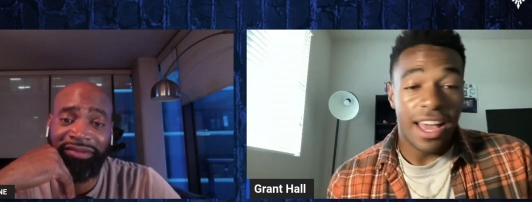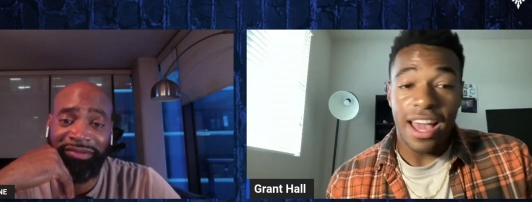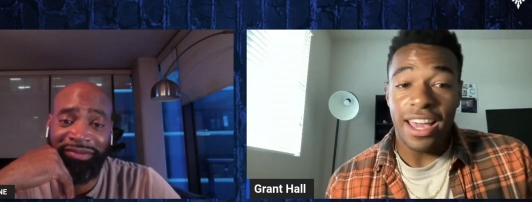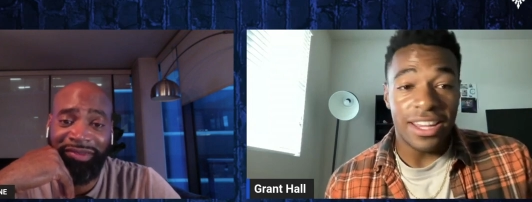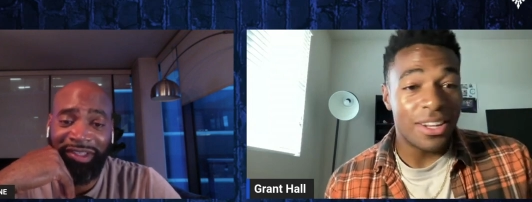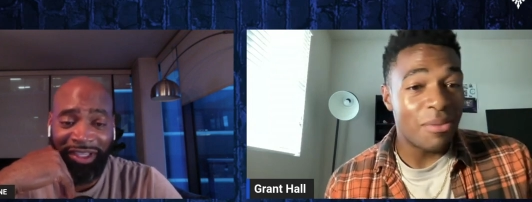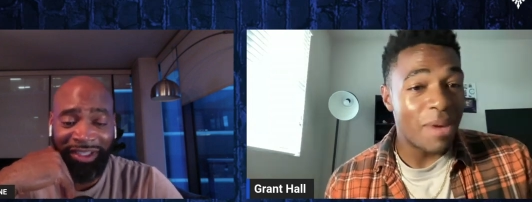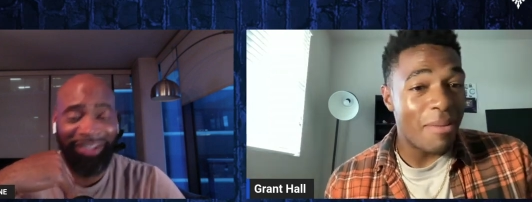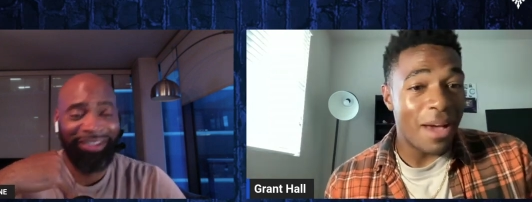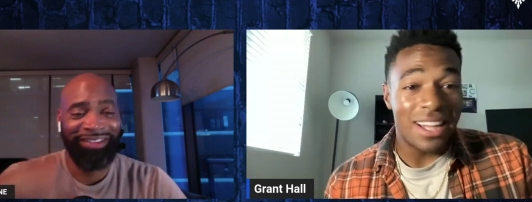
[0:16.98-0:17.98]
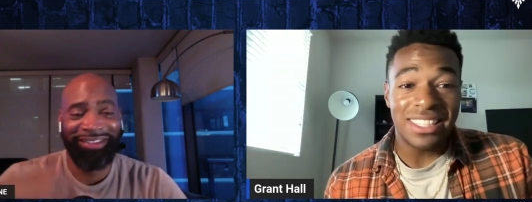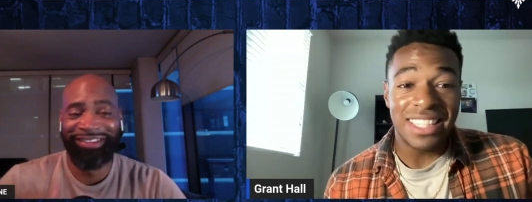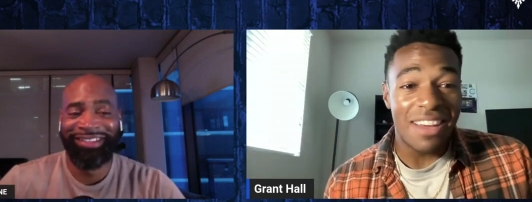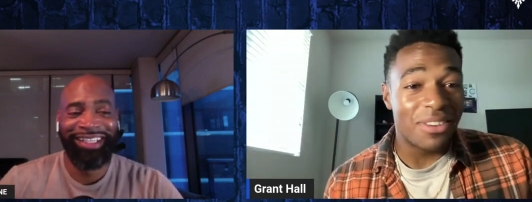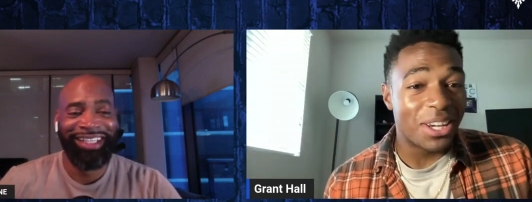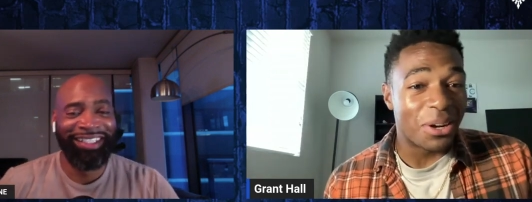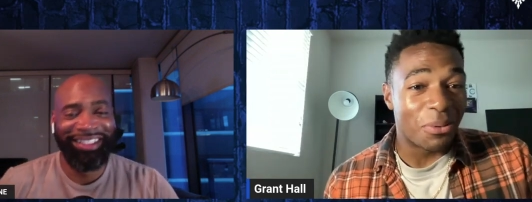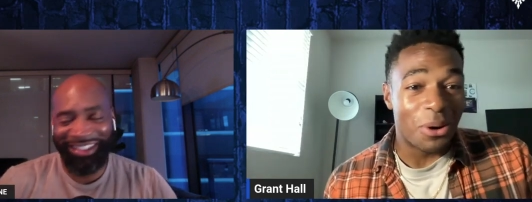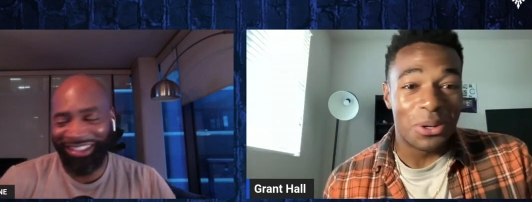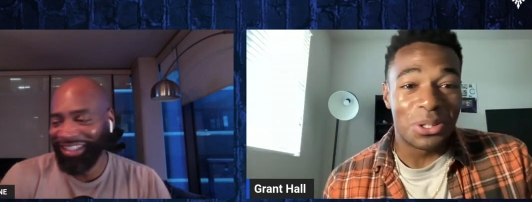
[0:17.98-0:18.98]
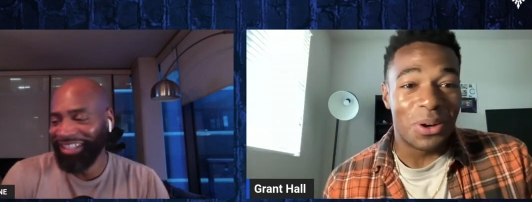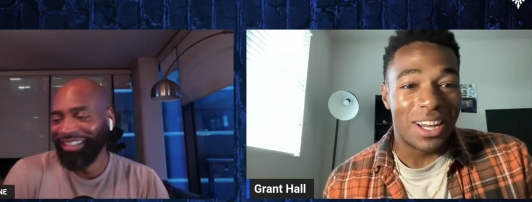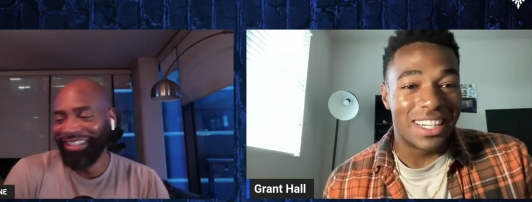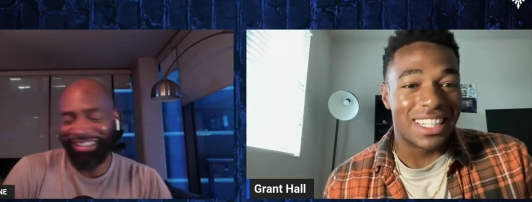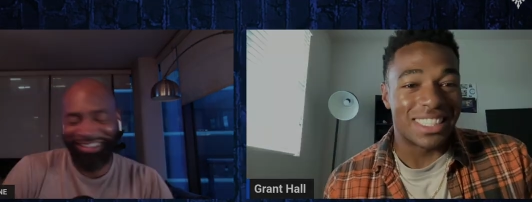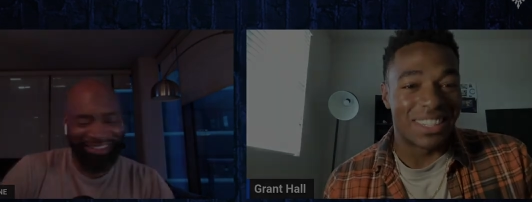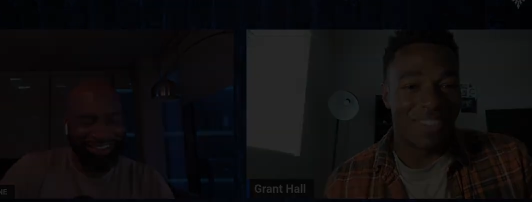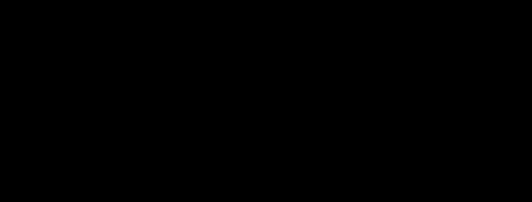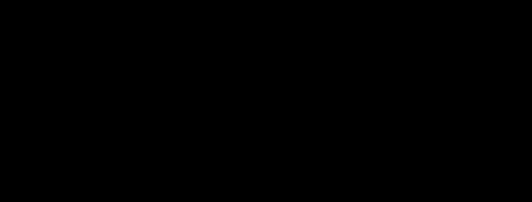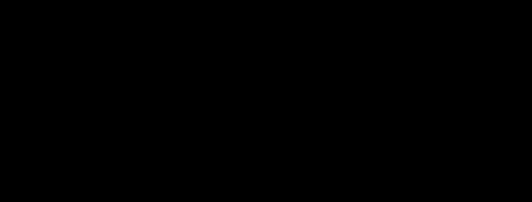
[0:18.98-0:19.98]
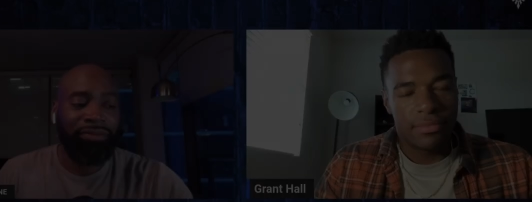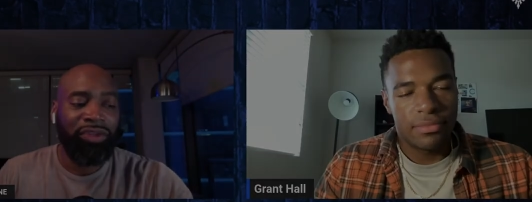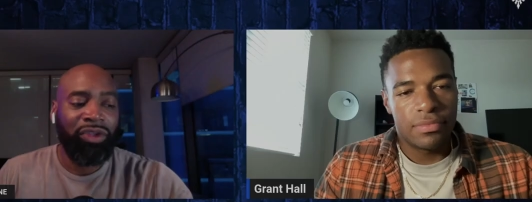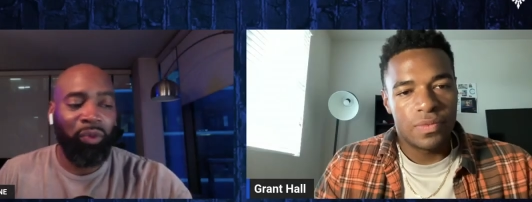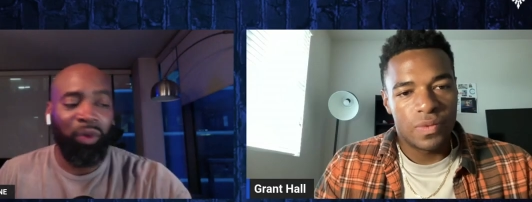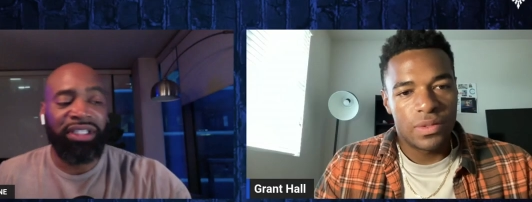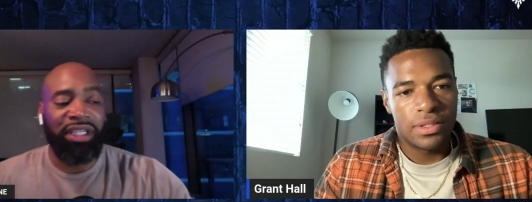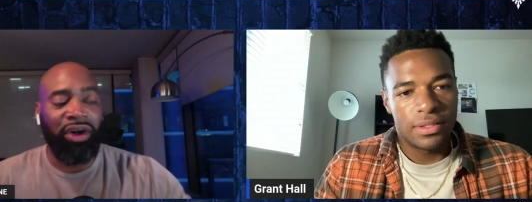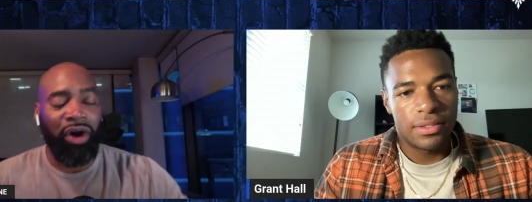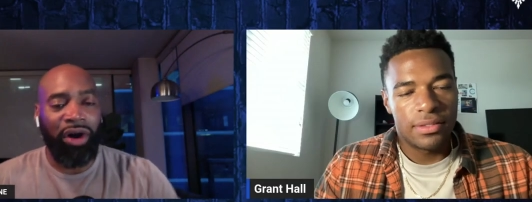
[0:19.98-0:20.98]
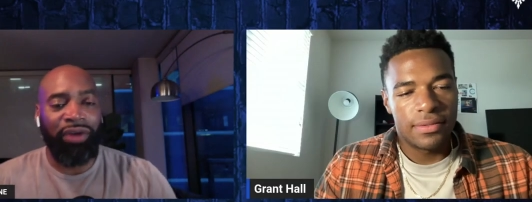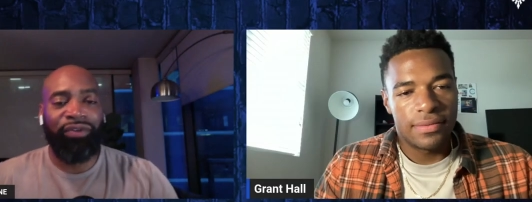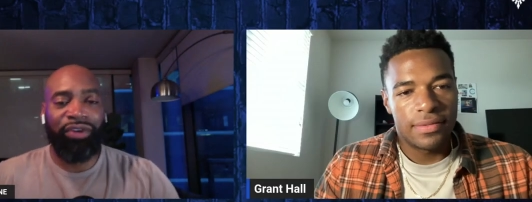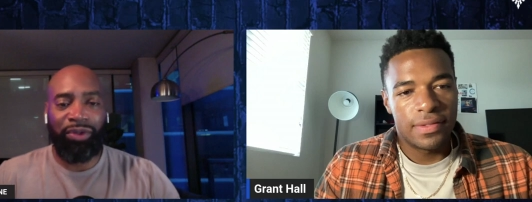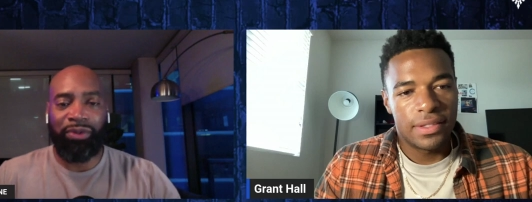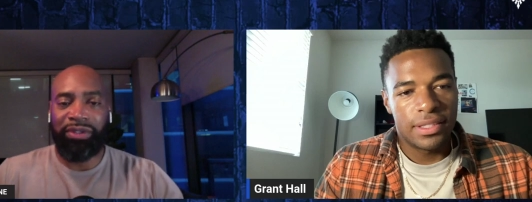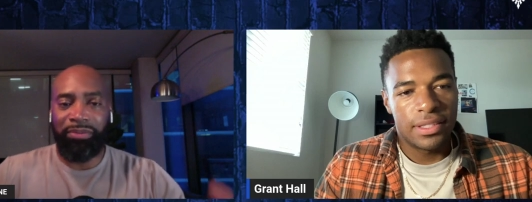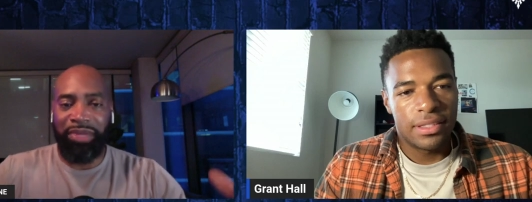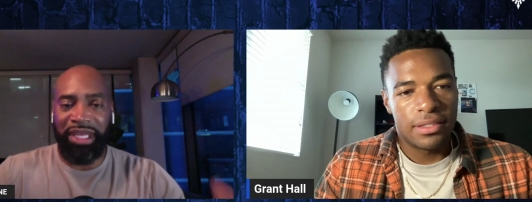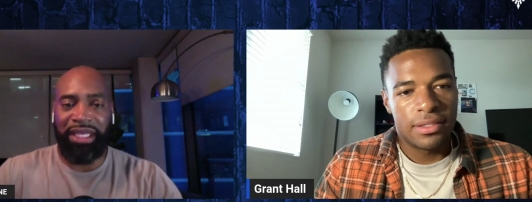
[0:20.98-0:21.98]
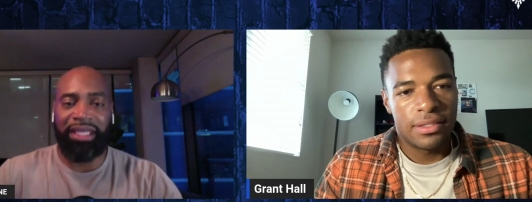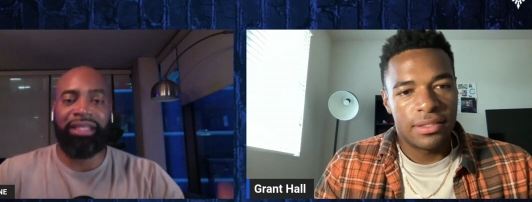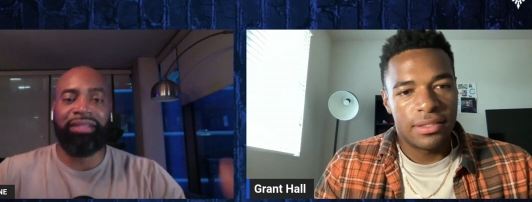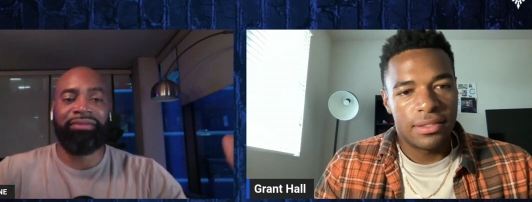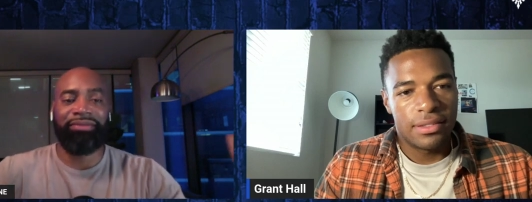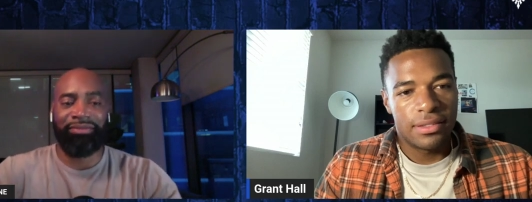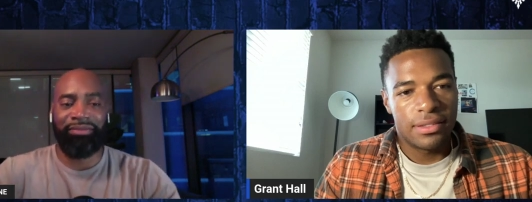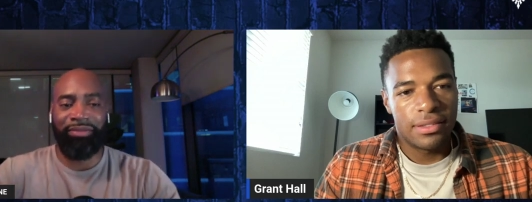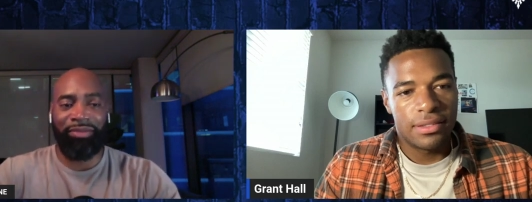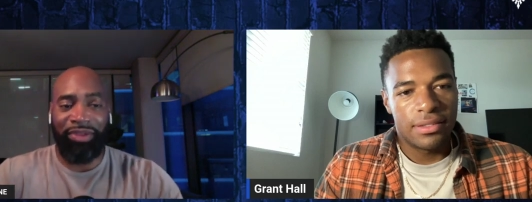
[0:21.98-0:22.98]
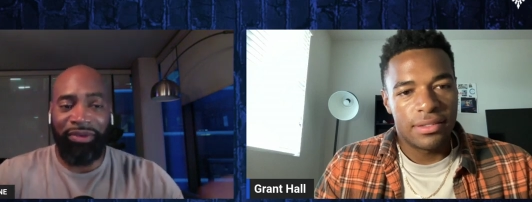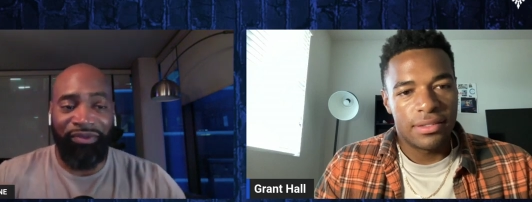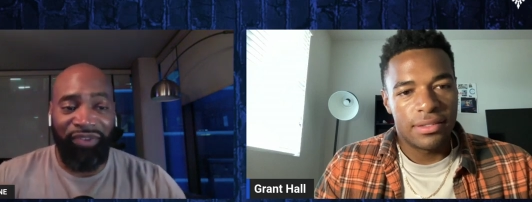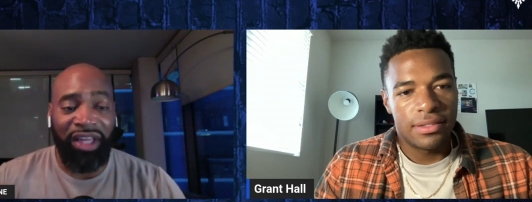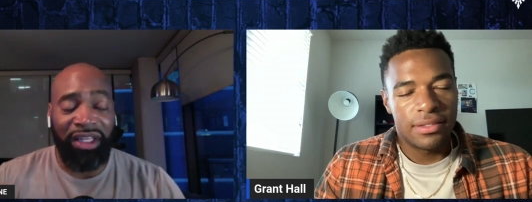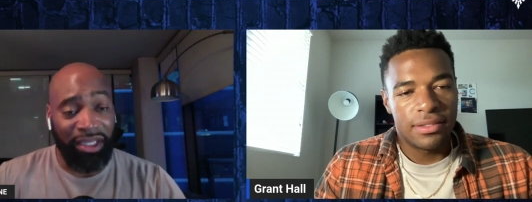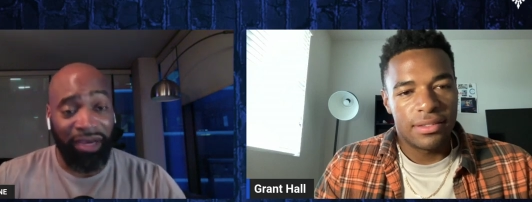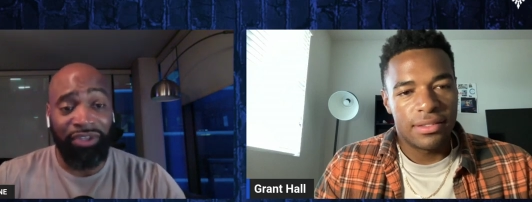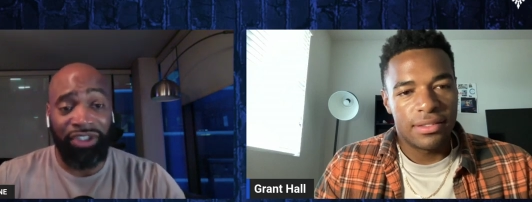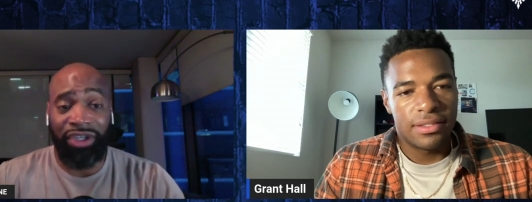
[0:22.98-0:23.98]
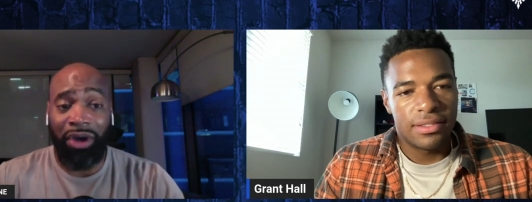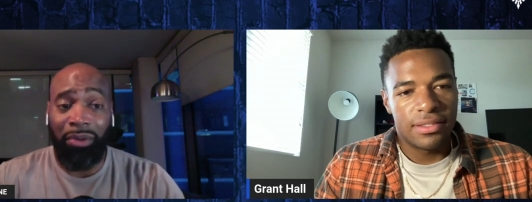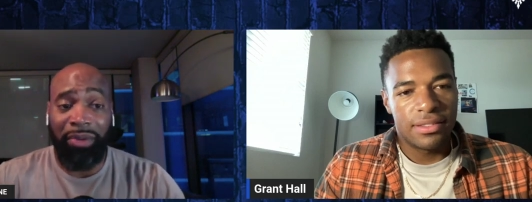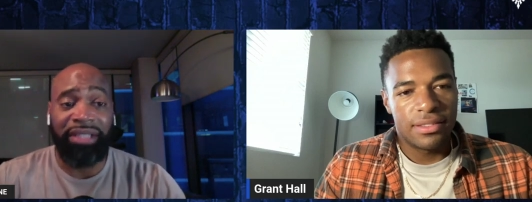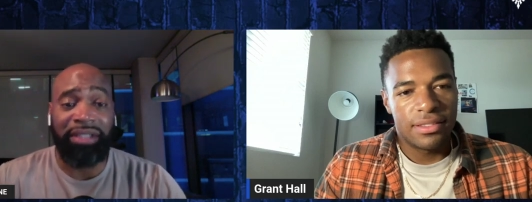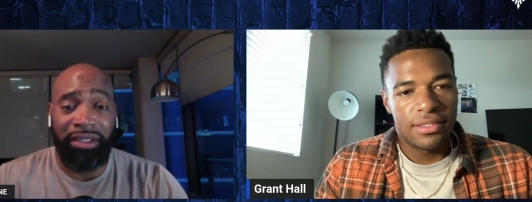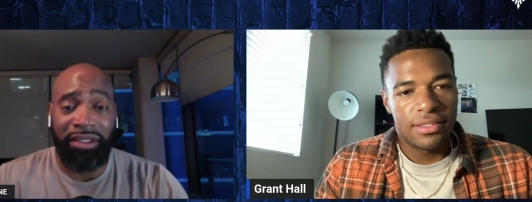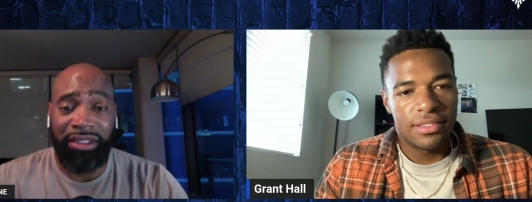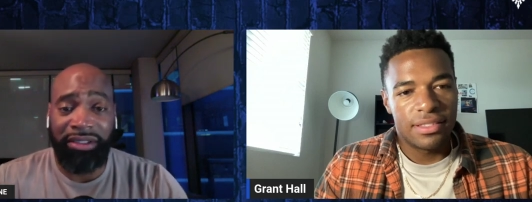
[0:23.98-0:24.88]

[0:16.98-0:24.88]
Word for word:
Speaker 1: hey, you know, maybe I'll just never get a role through auditioning.
Speaker 2: Maybe I Was it hard for you to be the villain of the show, basically?